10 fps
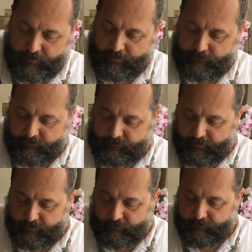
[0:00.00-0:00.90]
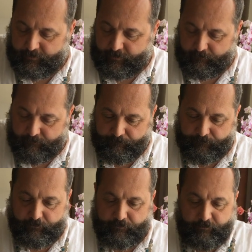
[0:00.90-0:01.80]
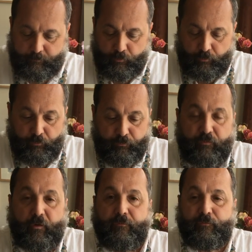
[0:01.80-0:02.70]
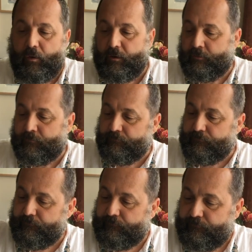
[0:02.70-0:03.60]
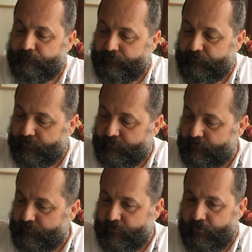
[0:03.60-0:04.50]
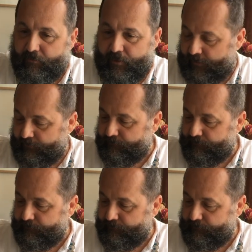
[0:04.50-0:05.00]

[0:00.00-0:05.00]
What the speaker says: And it just kind of looks like smooth, soft water. All right.